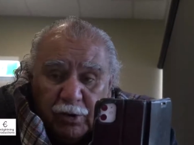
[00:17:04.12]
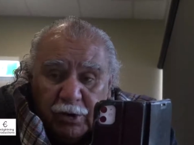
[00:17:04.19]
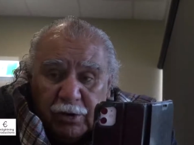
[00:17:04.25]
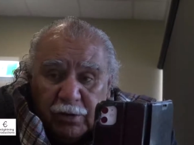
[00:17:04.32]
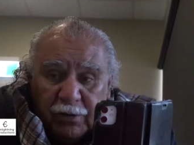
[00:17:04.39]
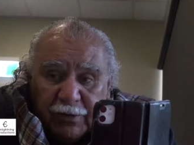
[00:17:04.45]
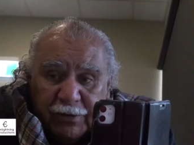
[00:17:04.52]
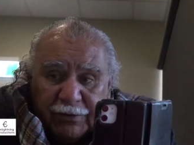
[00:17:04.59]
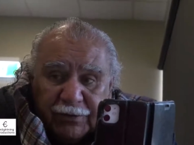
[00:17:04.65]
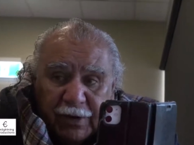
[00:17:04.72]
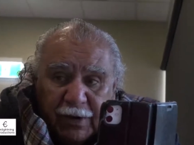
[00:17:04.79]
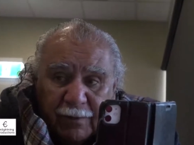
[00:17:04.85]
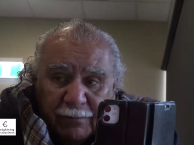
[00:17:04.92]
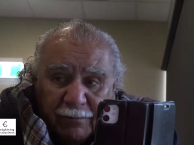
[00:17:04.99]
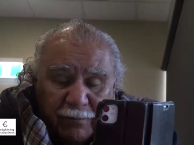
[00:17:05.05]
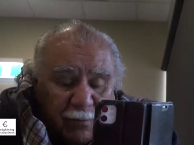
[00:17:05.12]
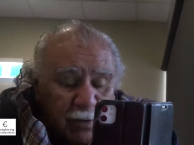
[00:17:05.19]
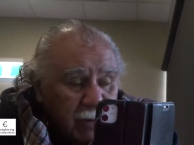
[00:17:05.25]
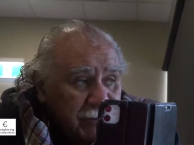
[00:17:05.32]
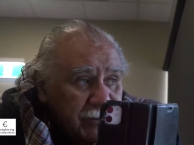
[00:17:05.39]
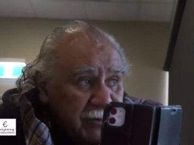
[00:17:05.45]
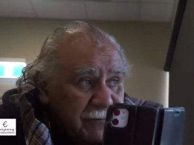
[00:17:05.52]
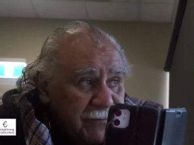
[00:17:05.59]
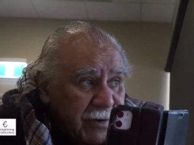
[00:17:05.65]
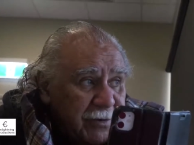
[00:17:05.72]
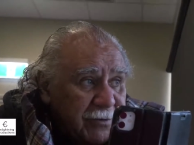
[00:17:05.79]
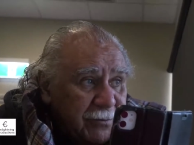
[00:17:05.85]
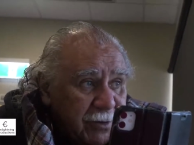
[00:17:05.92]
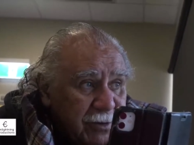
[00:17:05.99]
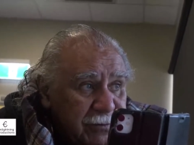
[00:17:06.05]
world that um, I'm
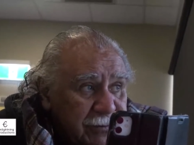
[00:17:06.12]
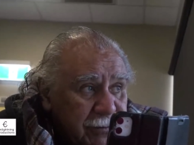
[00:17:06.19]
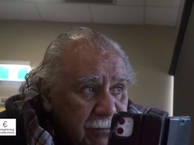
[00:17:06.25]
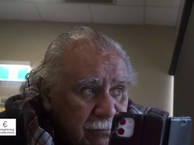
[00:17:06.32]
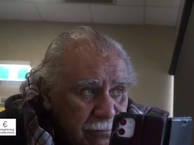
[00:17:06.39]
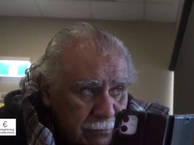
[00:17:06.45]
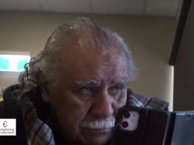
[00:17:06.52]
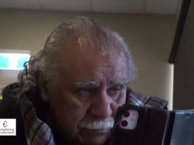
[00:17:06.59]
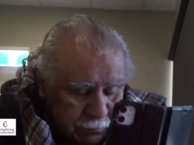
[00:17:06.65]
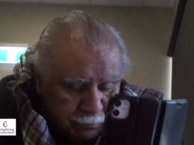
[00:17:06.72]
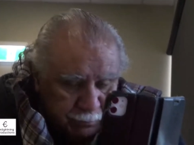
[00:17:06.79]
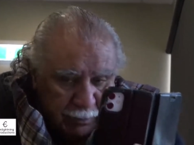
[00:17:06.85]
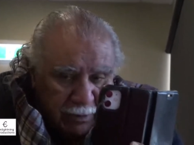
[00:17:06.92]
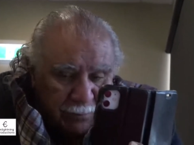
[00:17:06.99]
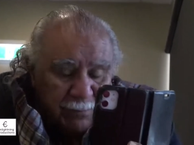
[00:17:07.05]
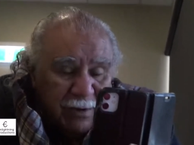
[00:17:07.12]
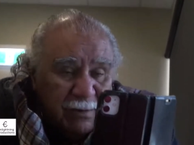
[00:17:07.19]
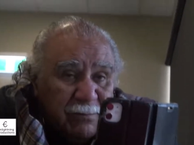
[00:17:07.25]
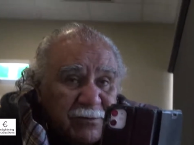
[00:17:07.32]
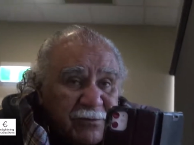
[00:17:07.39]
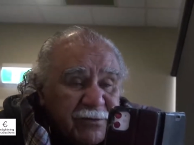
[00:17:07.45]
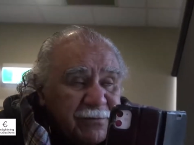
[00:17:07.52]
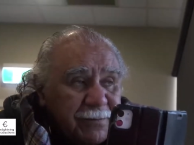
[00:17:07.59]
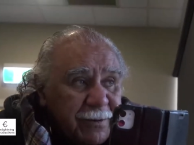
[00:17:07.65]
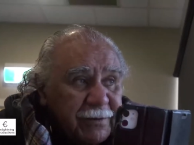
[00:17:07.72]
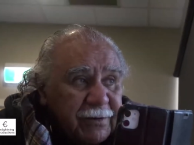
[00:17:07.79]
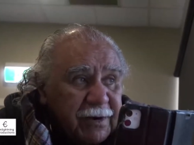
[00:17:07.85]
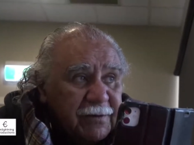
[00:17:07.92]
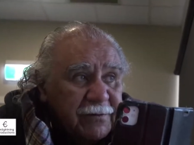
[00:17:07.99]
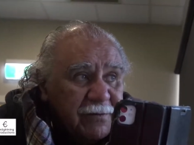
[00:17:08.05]
confronted with," and people's
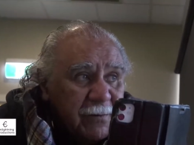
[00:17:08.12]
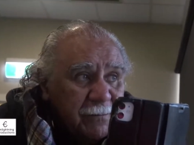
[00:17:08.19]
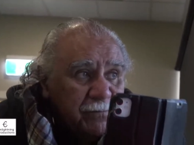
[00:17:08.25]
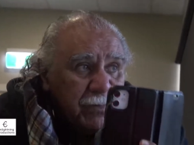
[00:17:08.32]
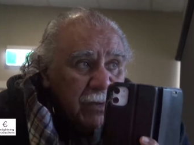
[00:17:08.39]
experience,